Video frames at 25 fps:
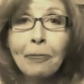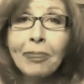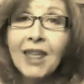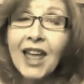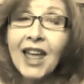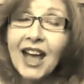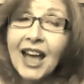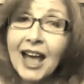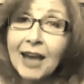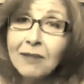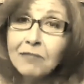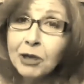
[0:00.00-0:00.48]

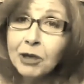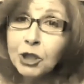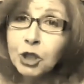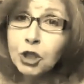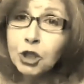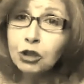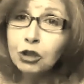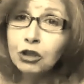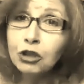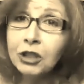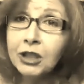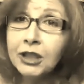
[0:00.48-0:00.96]
I had my
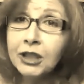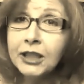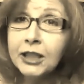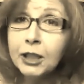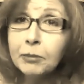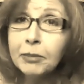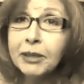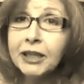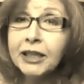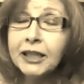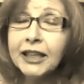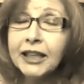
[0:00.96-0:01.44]
children a
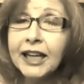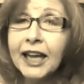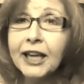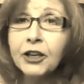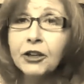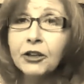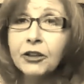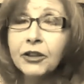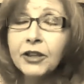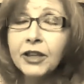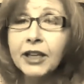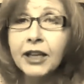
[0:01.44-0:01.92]
little bit
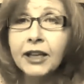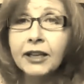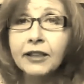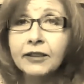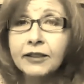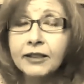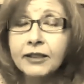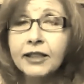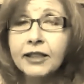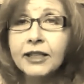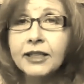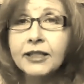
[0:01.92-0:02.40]
later
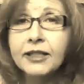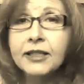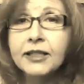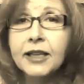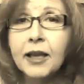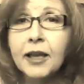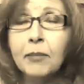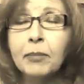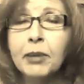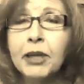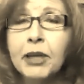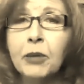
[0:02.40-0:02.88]
than
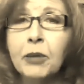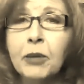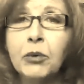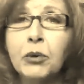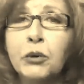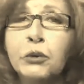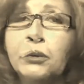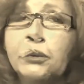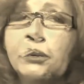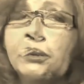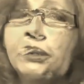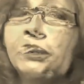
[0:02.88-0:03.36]
some
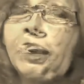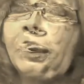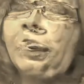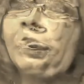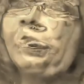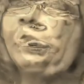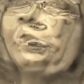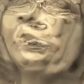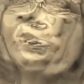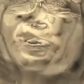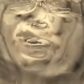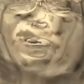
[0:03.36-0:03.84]
people.
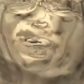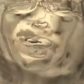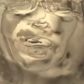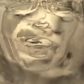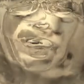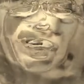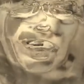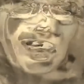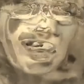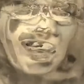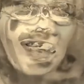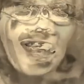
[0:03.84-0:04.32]
So
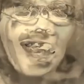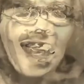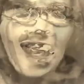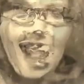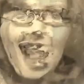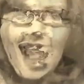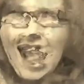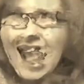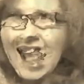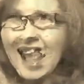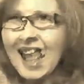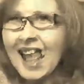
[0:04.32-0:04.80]

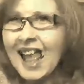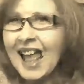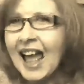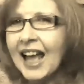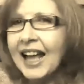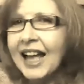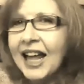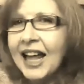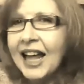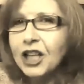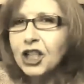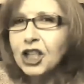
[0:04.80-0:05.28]

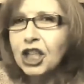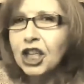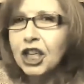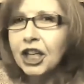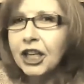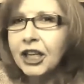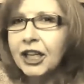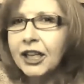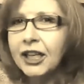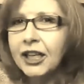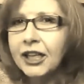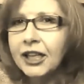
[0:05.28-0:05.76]
I kind of
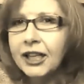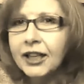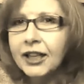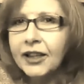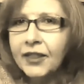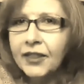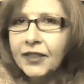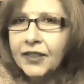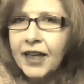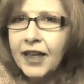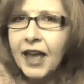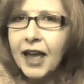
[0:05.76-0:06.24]
took
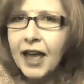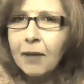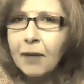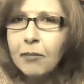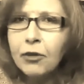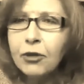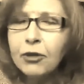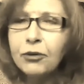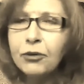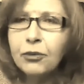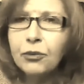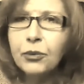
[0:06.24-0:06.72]

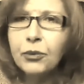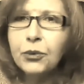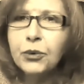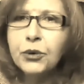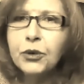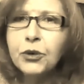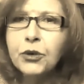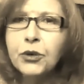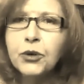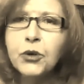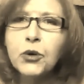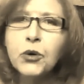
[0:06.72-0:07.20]
them
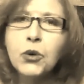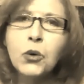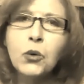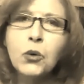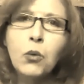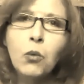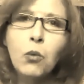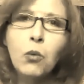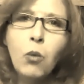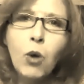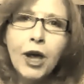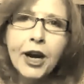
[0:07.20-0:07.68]
through
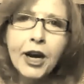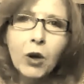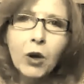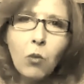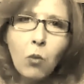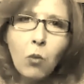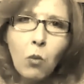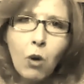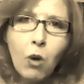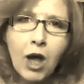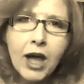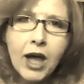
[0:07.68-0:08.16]
what it
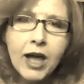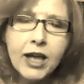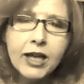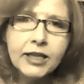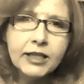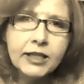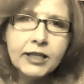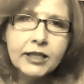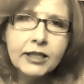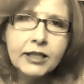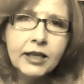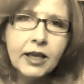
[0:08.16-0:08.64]

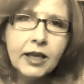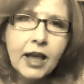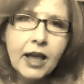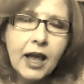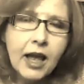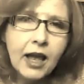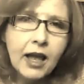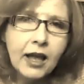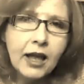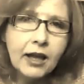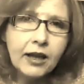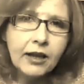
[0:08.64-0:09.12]
was
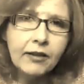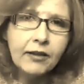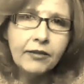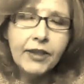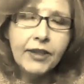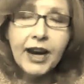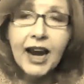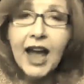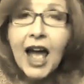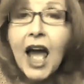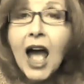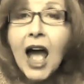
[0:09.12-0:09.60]

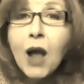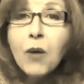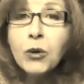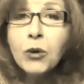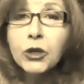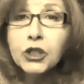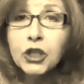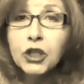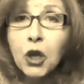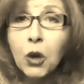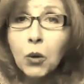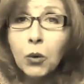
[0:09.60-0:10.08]
that I
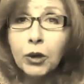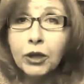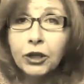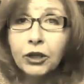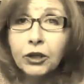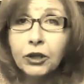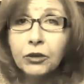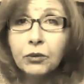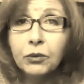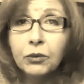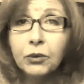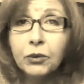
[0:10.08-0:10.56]
was
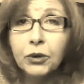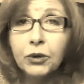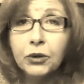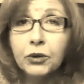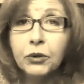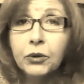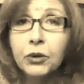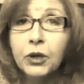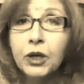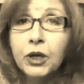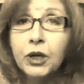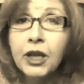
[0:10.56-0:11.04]
going
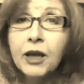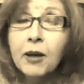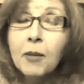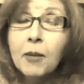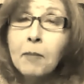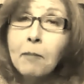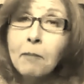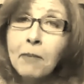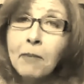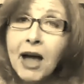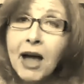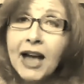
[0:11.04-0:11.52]
through,
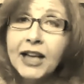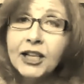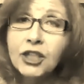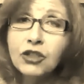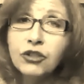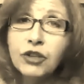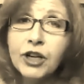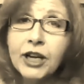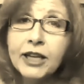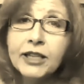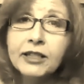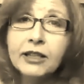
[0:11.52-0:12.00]
my
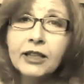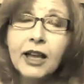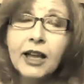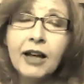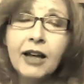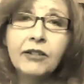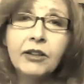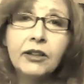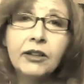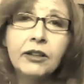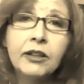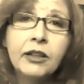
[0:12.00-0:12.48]
stress
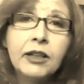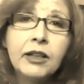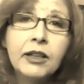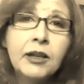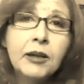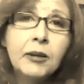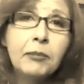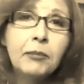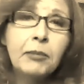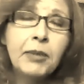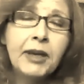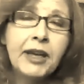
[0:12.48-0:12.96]
level,
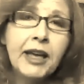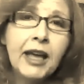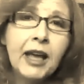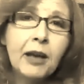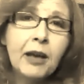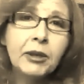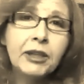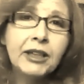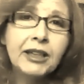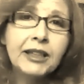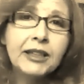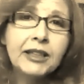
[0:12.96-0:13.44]
being
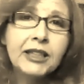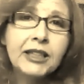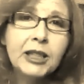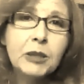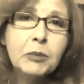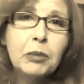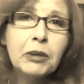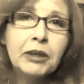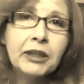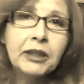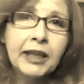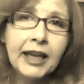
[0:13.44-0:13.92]
able to
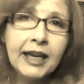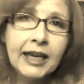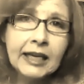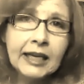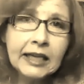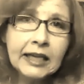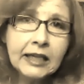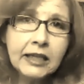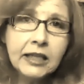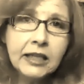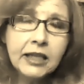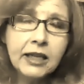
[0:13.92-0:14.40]

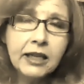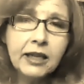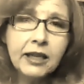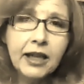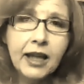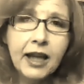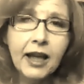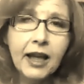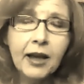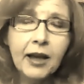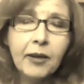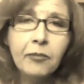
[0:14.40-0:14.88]
explain it to
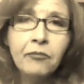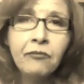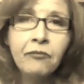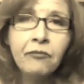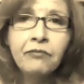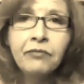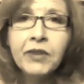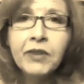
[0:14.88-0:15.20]
them,